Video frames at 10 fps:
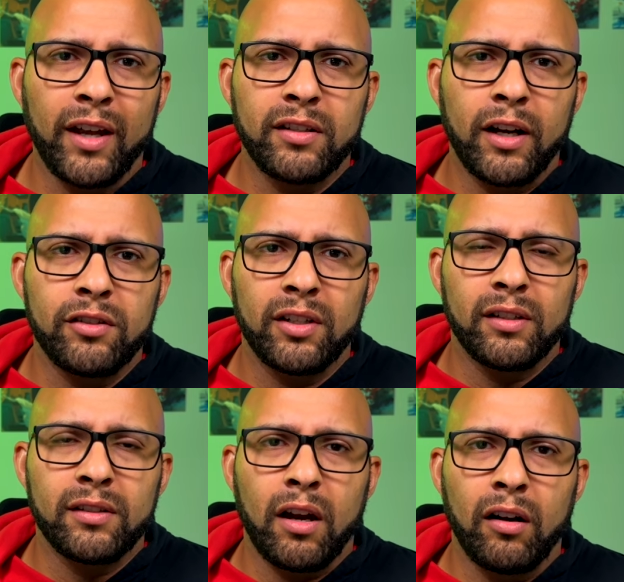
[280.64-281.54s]
is
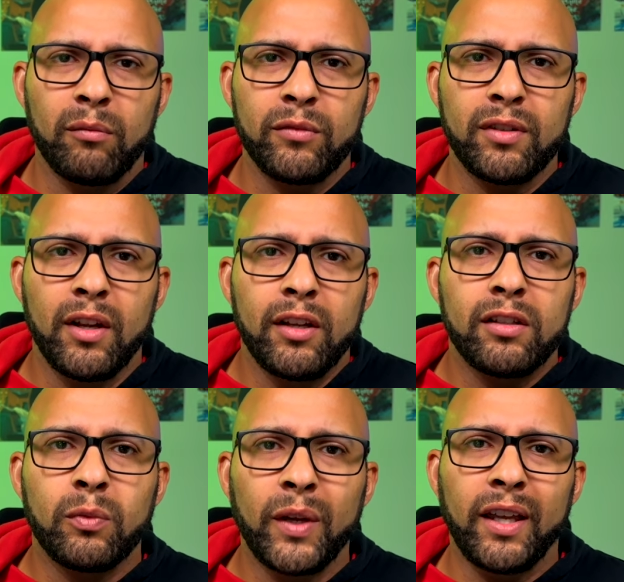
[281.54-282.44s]
Godzilla's arms
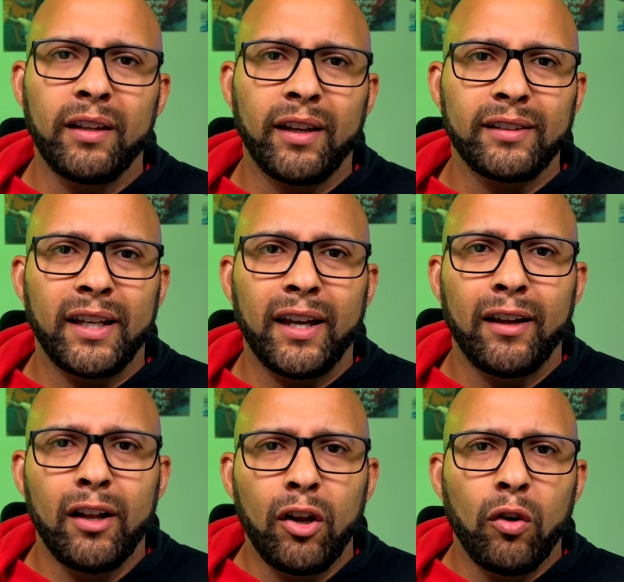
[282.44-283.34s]
swinging like
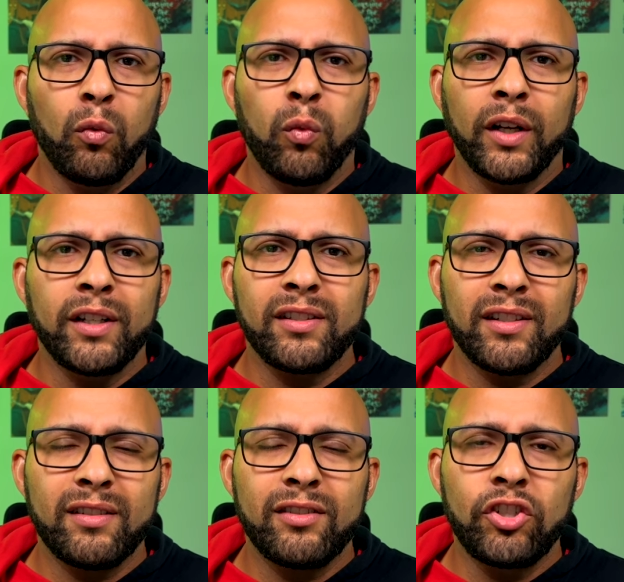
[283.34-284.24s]
that? What is
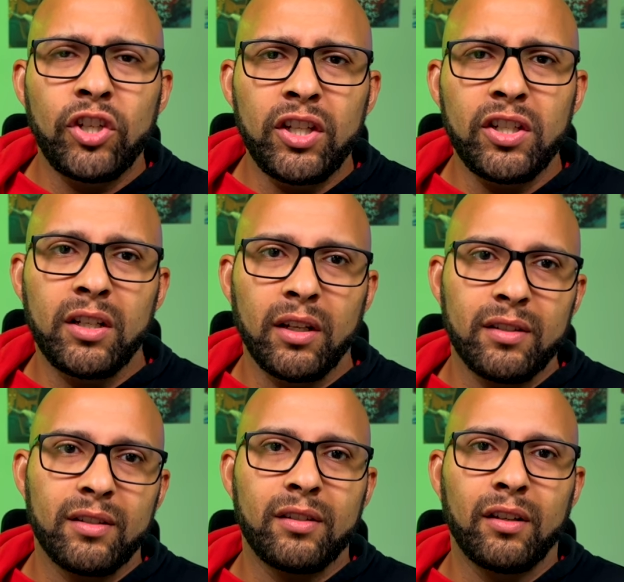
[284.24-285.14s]
this cheesiness?
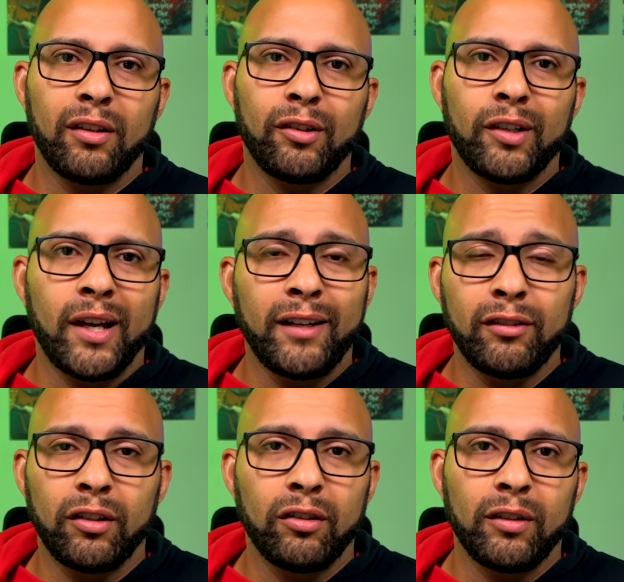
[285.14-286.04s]
So I don't
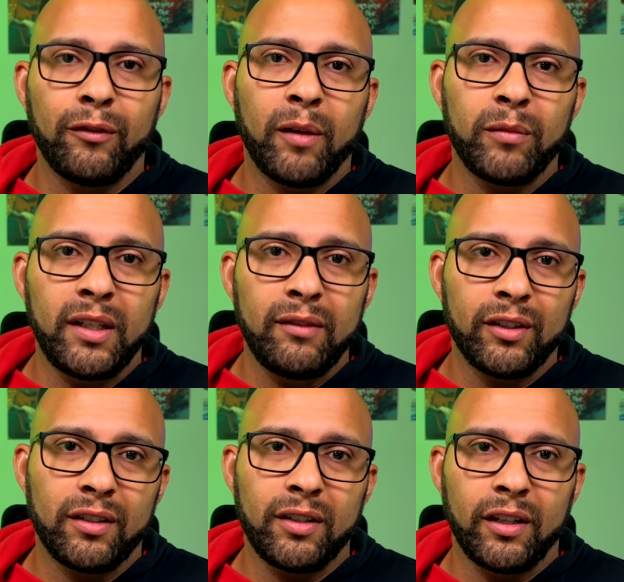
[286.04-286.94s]
know if I'm even
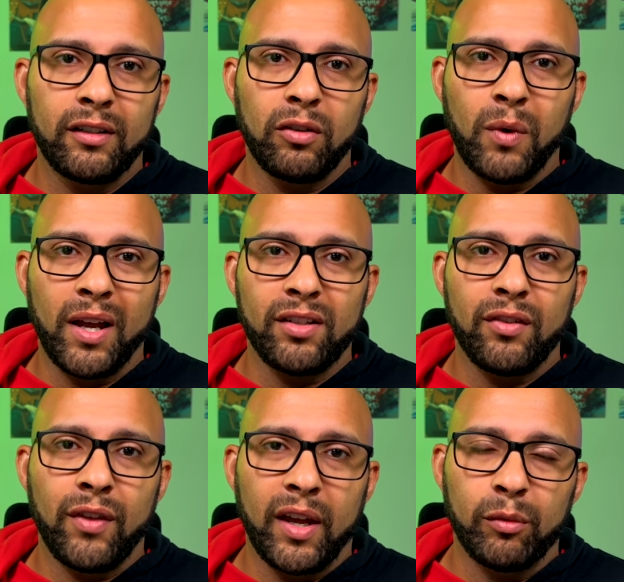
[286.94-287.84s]
excited to watch
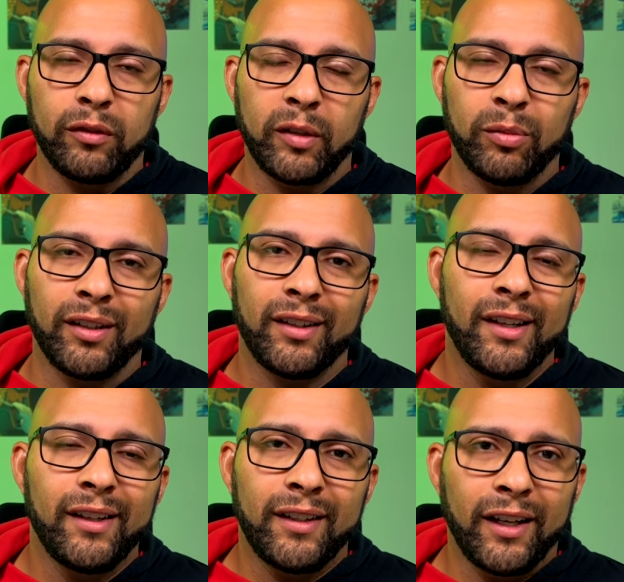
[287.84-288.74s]
that movie, but
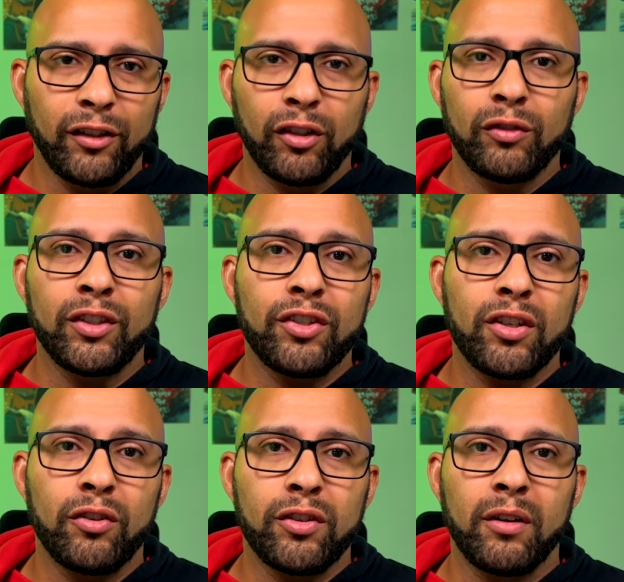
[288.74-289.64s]
I don't know. This
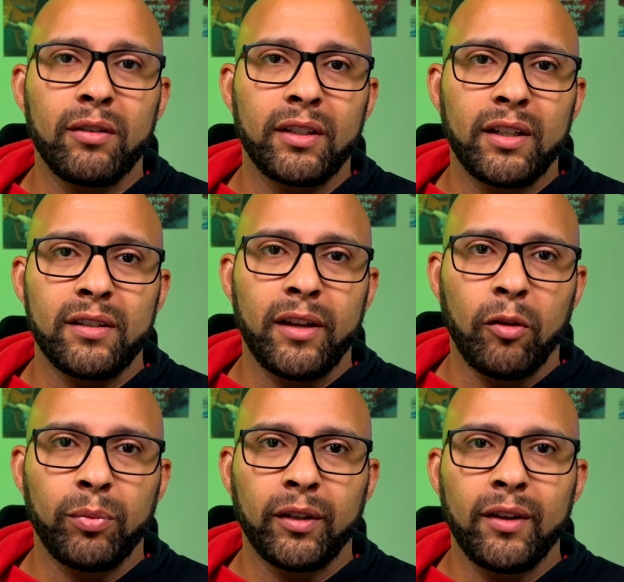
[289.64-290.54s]
show certainly isn't
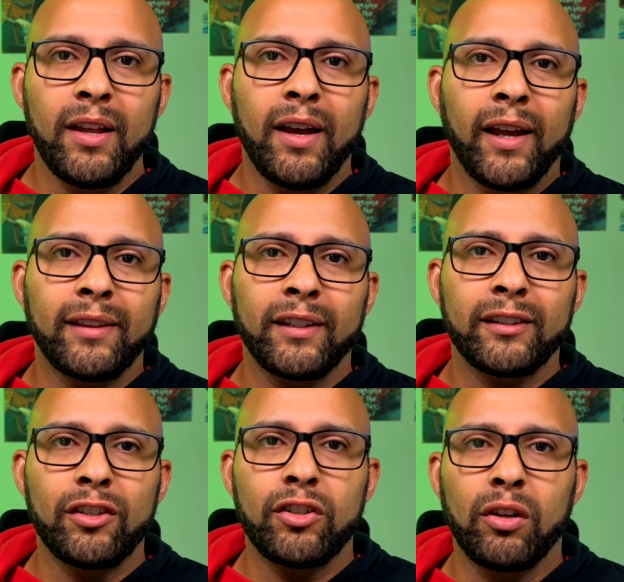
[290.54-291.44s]
helping. I think
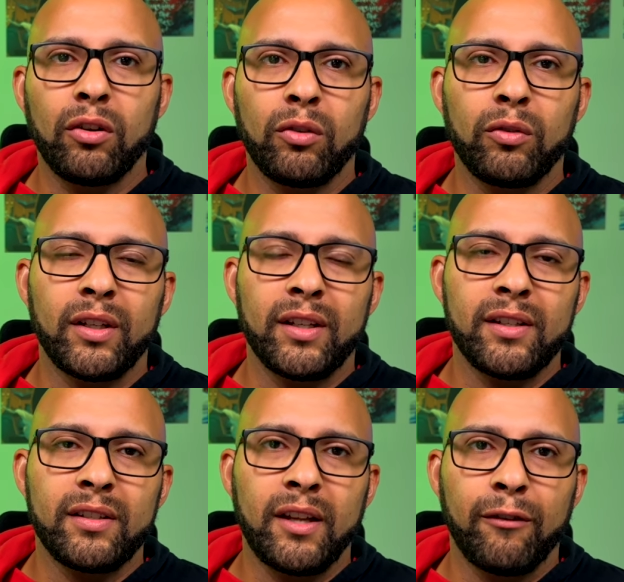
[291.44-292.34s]
the show
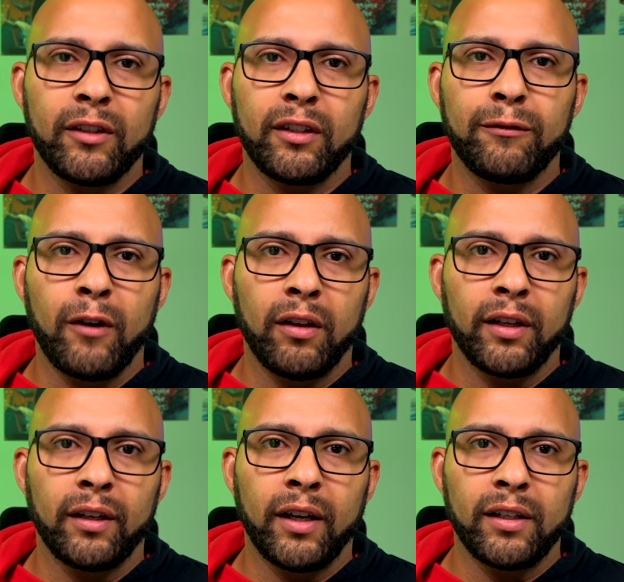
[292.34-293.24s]
is definitely
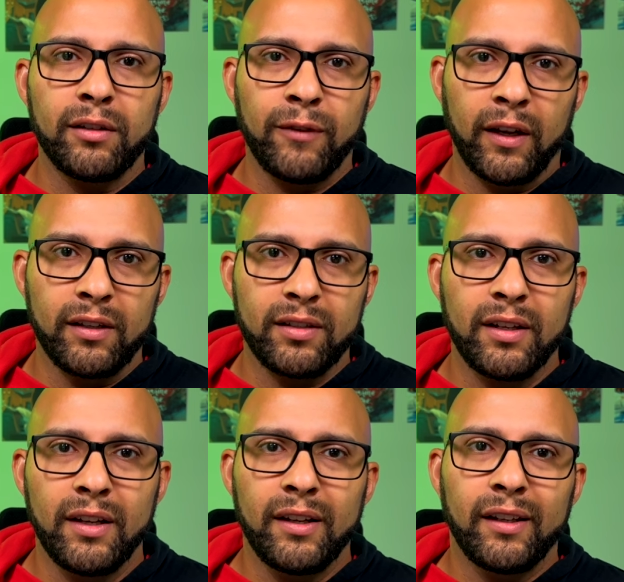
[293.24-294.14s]
falling on its face,
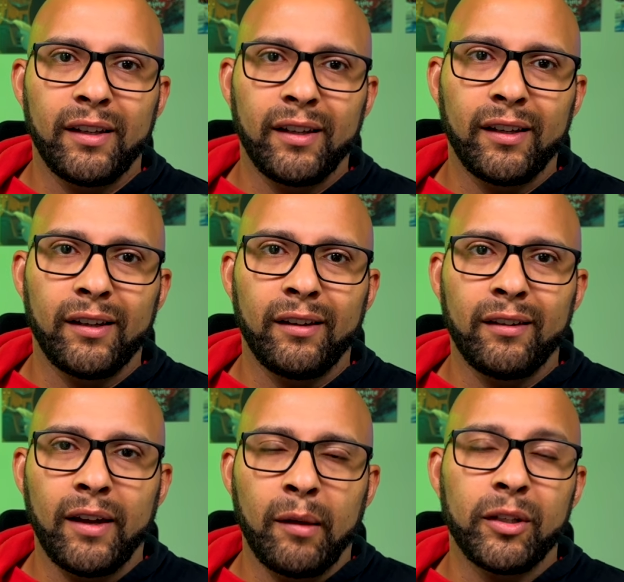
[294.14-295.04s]

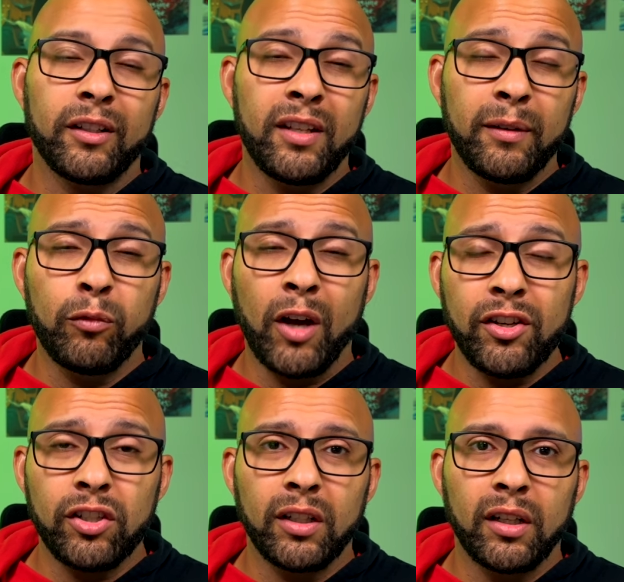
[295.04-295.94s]
and I'm going to keep
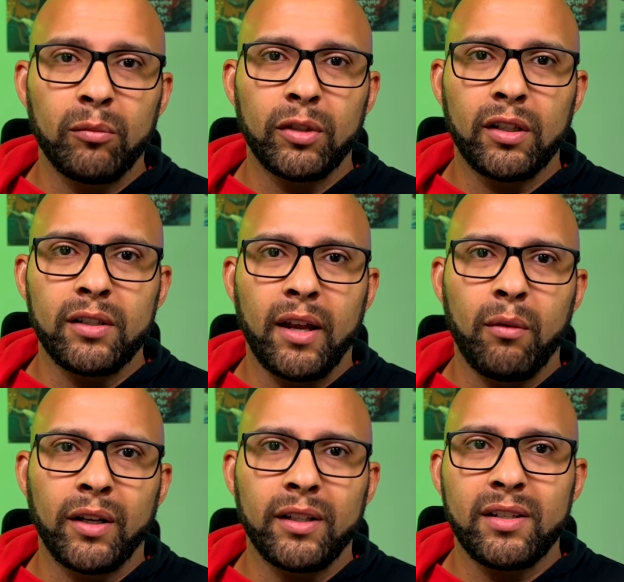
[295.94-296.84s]
watching it because I
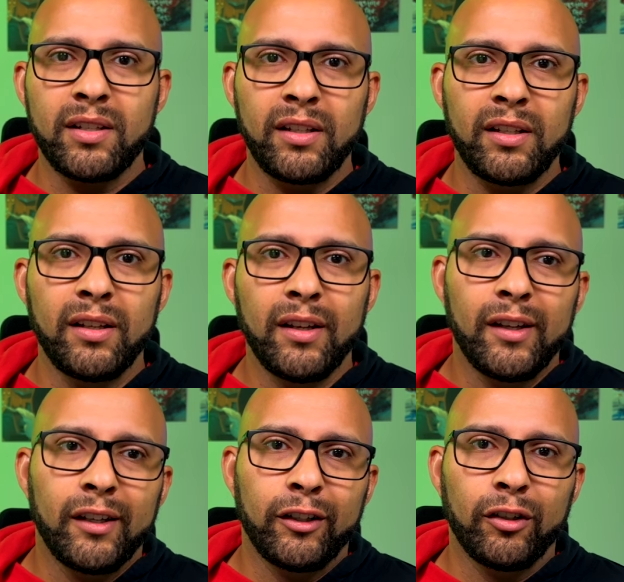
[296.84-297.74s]
want to see,
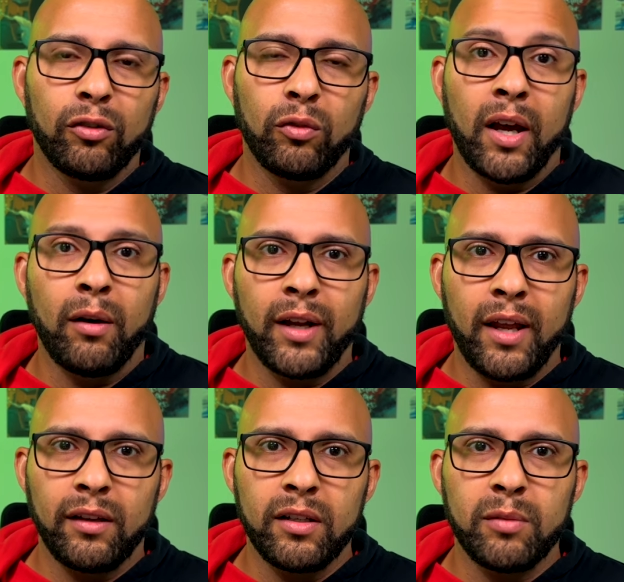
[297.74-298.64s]
you know, how it
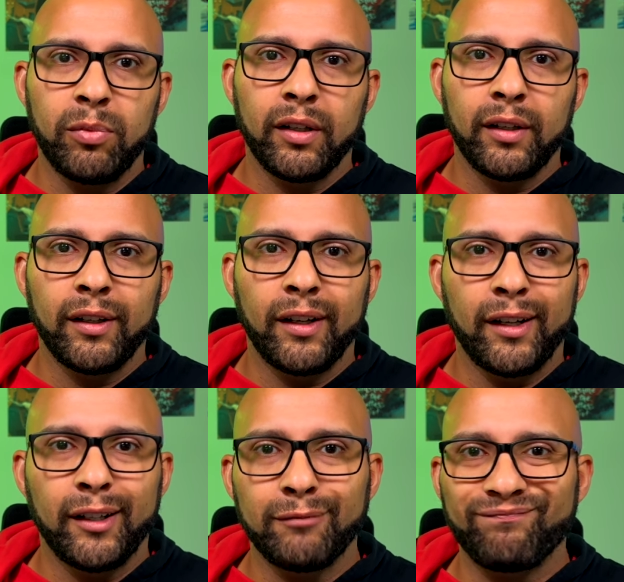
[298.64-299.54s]
ends, but,
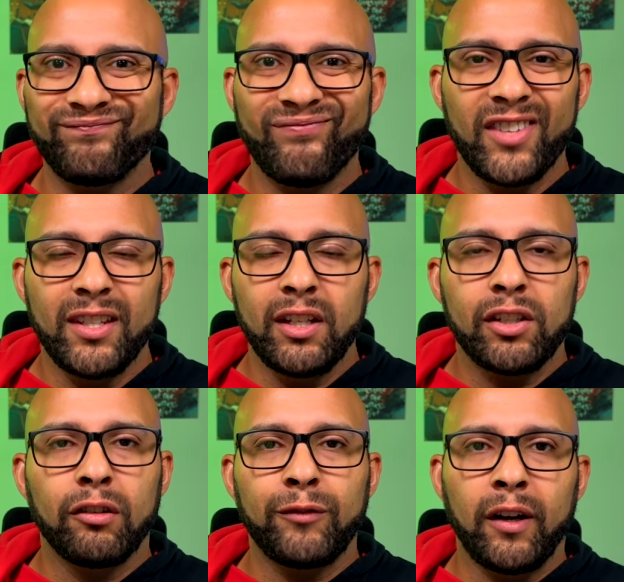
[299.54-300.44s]
um,
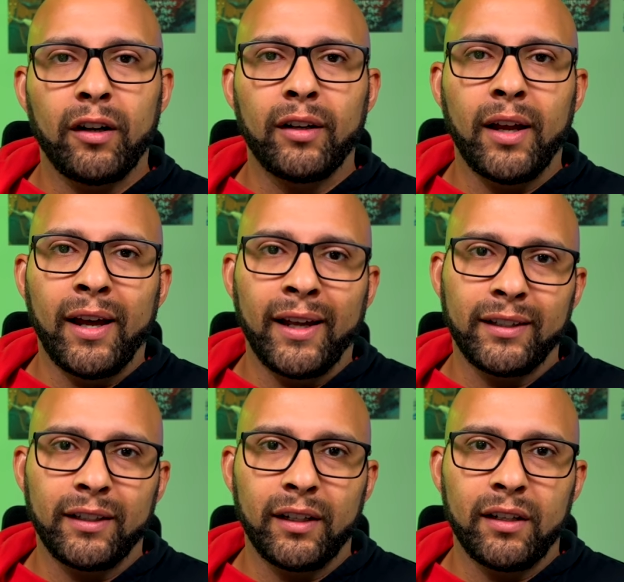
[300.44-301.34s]
so far, I
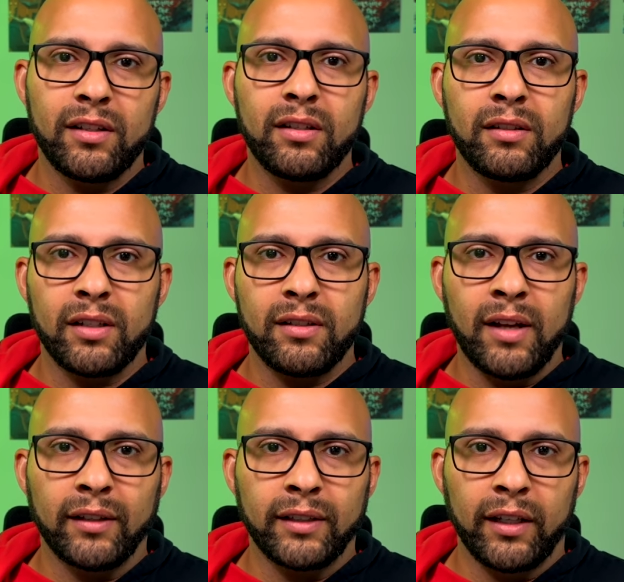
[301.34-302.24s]
think it's just
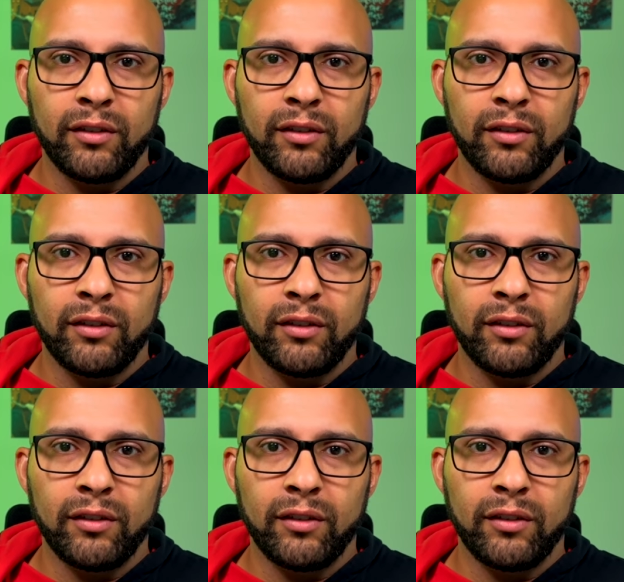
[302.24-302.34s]
not that